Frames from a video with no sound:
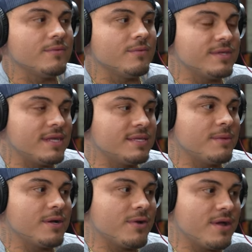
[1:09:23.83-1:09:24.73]
When's the last
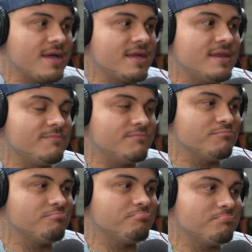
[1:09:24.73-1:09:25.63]
time I cried?
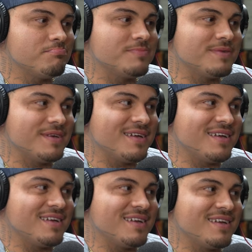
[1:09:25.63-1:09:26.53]
Uh,
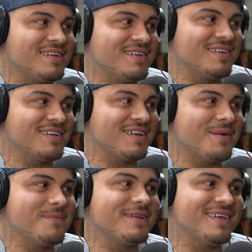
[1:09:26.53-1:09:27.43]
a
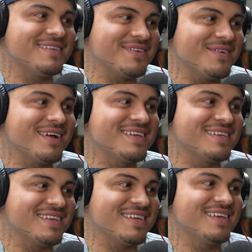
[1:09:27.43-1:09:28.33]
couple days ago,
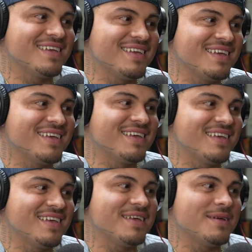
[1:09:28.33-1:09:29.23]
actually.
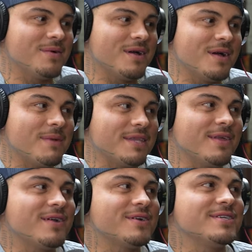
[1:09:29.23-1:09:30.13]
Uh, my
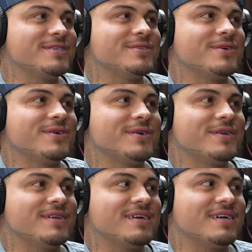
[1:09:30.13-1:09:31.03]
daughter just
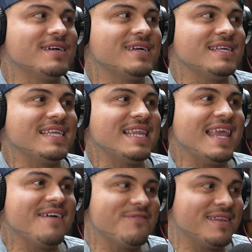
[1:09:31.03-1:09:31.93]
turned uh,
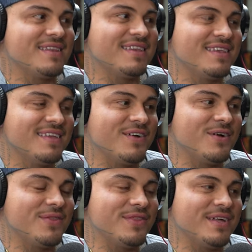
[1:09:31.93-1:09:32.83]
11
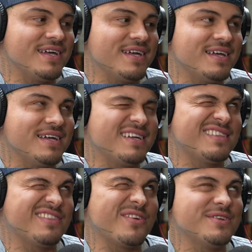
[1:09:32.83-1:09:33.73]
on
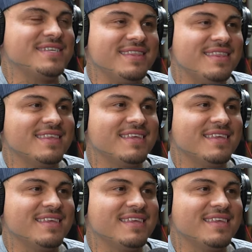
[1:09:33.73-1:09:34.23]
the 13th.